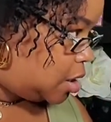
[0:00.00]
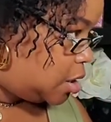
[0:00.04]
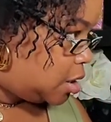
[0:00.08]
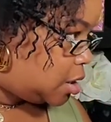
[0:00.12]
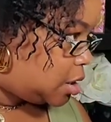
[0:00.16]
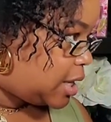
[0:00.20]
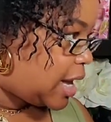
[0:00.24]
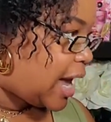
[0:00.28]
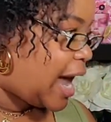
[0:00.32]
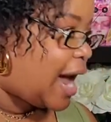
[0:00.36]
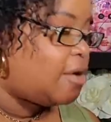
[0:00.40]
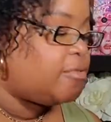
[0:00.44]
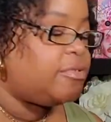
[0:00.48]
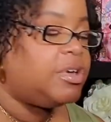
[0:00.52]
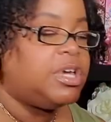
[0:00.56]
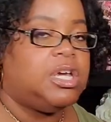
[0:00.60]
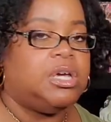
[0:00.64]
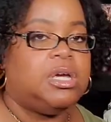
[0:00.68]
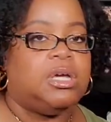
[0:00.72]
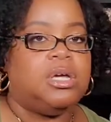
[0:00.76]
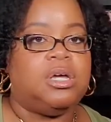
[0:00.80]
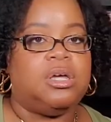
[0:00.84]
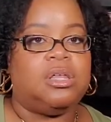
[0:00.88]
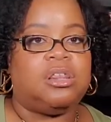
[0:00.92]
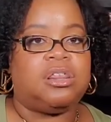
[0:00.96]

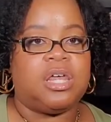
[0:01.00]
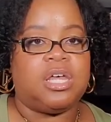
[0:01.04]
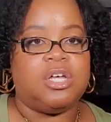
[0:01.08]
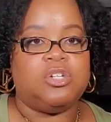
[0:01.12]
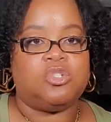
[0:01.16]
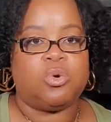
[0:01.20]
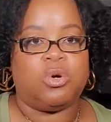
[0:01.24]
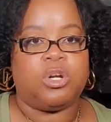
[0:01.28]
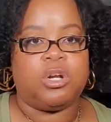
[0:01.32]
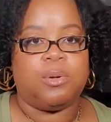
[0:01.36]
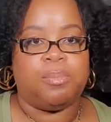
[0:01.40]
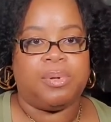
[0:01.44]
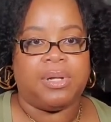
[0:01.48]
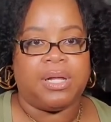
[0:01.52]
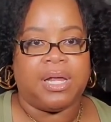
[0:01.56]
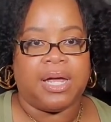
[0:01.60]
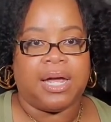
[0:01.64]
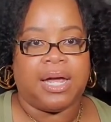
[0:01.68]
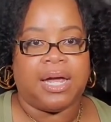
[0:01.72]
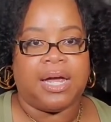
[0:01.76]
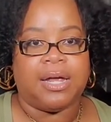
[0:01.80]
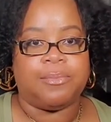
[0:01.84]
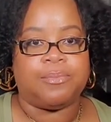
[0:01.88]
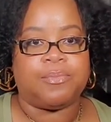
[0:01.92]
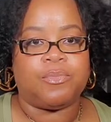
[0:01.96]
carry things on a
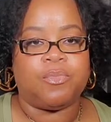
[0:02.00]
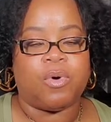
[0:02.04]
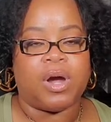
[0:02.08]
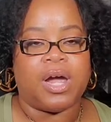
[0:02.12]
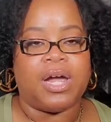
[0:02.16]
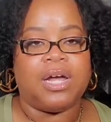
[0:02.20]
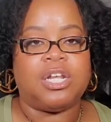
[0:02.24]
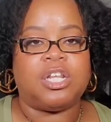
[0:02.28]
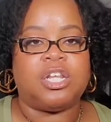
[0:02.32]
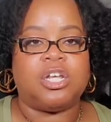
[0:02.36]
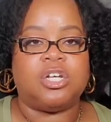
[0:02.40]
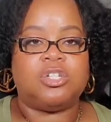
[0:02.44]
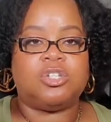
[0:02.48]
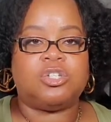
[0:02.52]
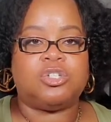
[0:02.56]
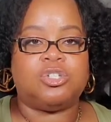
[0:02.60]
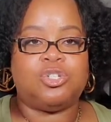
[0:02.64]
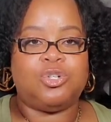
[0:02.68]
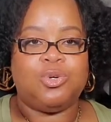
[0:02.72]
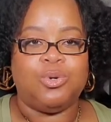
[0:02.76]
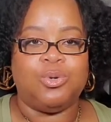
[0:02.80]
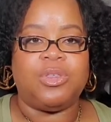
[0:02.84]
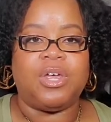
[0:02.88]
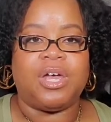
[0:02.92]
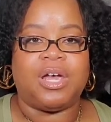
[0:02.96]
plane, right, there's
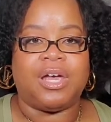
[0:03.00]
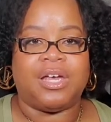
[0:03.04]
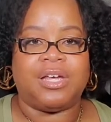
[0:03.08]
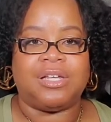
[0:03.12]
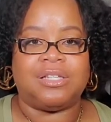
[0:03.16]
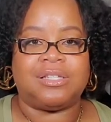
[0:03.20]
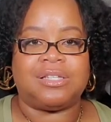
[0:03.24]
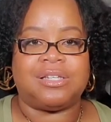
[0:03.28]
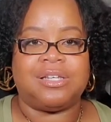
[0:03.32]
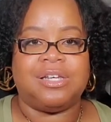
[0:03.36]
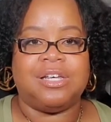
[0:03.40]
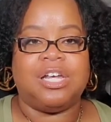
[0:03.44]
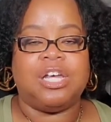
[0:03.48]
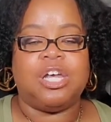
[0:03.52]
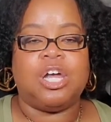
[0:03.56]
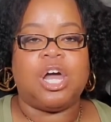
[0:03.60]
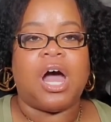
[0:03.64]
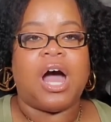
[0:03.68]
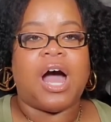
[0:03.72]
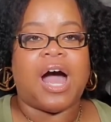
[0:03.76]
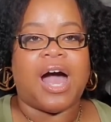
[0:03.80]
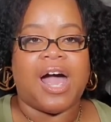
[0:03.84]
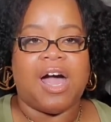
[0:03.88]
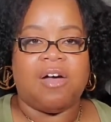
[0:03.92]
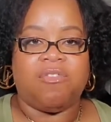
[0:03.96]
two things.
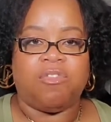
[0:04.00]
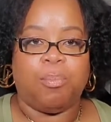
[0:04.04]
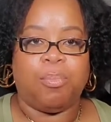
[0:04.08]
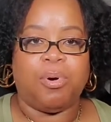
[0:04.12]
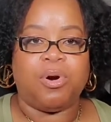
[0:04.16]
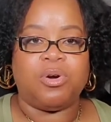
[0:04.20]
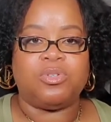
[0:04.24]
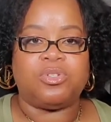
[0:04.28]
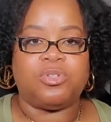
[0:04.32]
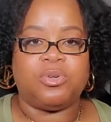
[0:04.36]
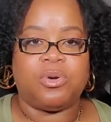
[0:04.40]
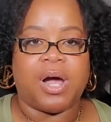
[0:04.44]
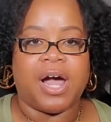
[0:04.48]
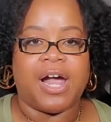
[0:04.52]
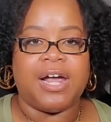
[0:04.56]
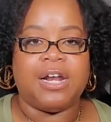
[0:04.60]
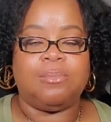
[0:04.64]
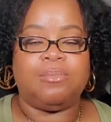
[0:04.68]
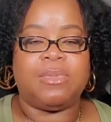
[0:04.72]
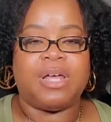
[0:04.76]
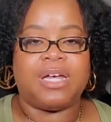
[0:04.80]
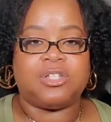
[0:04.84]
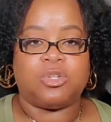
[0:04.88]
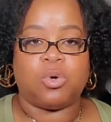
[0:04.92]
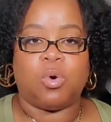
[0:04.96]
I have a personal
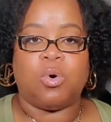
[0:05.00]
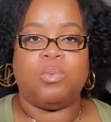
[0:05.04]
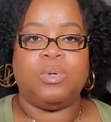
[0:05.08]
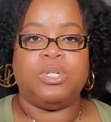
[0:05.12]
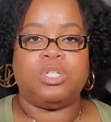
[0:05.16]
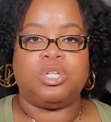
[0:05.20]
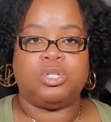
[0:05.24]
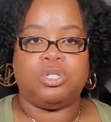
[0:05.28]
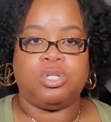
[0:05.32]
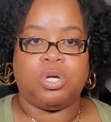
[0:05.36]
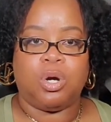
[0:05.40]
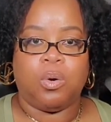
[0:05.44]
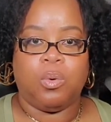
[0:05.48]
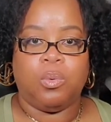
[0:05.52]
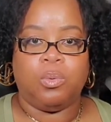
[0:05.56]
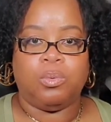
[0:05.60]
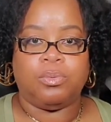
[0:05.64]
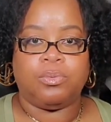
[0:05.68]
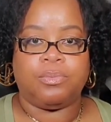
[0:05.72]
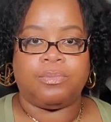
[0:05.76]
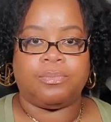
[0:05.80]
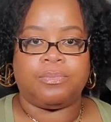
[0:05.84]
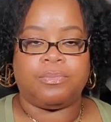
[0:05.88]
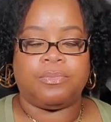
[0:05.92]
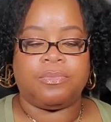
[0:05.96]
item that's always a tote.
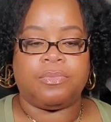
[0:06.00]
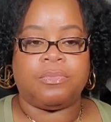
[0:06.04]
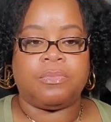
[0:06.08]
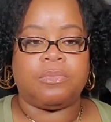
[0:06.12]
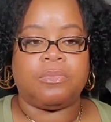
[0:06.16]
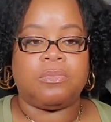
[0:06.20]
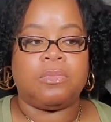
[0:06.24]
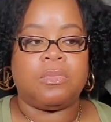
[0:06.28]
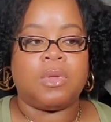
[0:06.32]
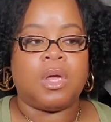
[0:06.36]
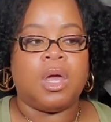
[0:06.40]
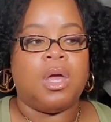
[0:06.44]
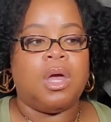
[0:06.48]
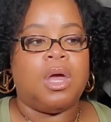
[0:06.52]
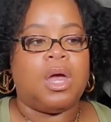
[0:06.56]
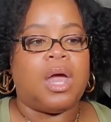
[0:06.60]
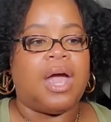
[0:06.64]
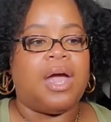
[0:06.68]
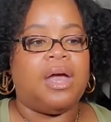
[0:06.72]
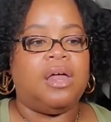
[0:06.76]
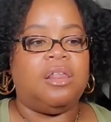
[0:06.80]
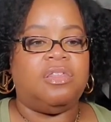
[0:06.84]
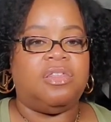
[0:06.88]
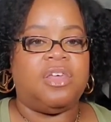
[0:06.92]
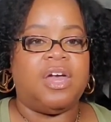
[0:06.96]

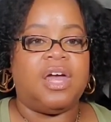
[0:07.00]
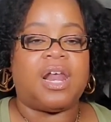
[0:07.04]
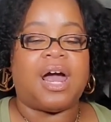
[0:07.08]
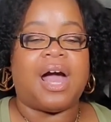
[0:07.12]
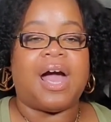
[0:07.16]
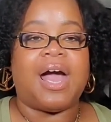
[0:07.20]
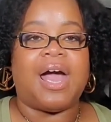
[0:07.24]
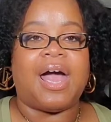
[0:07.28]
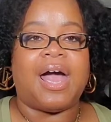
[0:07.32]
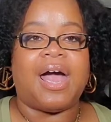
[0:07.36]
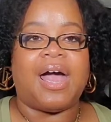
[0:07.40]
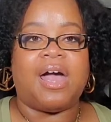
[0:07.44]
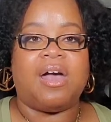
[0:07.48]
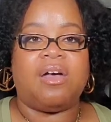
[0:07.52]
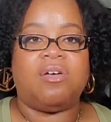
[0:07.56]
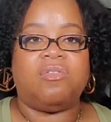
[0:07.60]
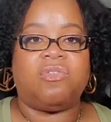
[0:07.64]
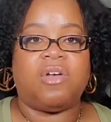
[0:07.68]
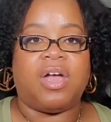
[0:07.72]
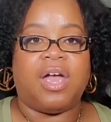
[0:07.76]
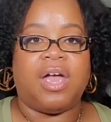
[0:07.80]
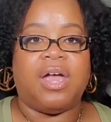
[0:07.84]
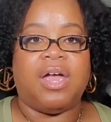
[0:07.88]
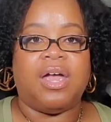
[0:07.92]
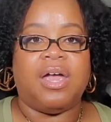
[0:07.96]
And then I
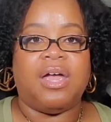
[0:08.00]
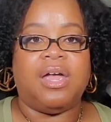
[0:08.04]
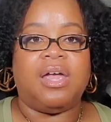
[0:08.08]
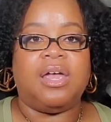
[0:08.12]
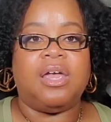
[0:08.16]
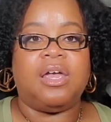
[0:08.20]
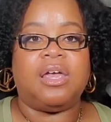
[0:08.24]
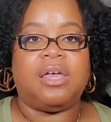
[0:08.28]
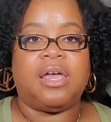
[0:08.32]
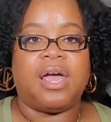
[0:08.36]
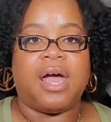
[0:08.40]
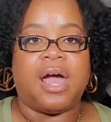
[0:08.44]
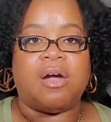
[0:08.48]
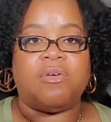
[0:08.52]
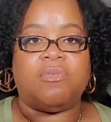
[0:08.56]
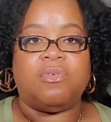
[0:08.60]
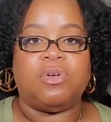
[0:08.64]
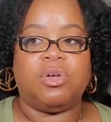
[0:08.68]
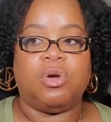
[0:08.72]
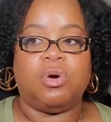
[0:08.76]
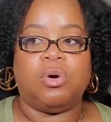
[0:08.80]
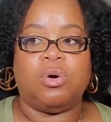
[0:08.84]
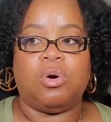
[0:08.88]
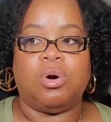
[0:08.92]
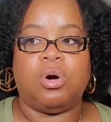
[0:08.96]
have a
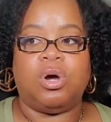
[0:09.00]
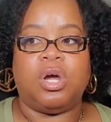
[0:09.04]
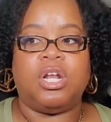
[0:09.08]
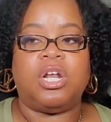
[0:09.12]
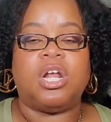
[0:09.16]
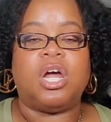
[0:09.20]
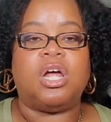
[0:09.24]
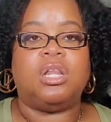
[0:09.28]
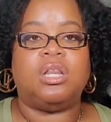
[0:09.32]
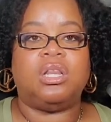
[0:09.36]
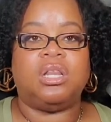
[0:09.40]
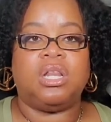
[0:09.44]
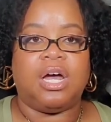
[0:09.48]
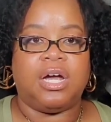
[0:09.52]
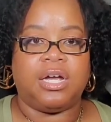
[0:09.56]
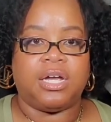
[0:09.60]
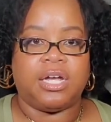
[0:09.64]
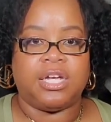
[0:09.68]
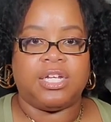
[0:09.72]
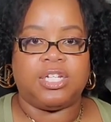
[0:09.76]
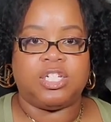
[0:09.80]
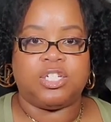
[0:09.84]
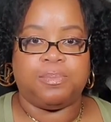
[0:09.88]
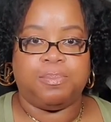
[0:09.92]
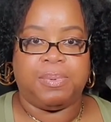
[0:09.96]
carry-on
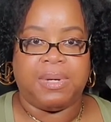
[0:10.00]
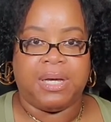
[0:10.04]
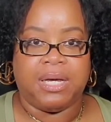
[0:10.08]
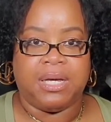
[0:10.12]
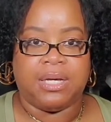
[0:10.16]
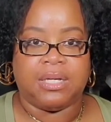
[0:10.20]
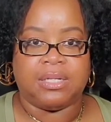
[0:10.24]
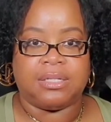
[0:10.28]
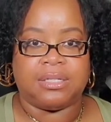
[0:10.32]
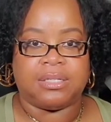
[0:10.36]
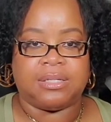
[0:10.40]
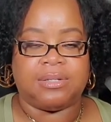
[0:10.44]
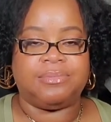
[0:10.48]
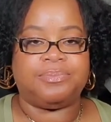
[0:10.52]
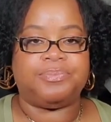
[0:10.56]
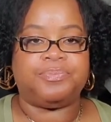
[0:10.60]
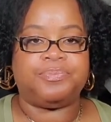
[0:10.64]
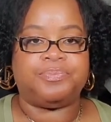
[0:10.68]
luggage piece.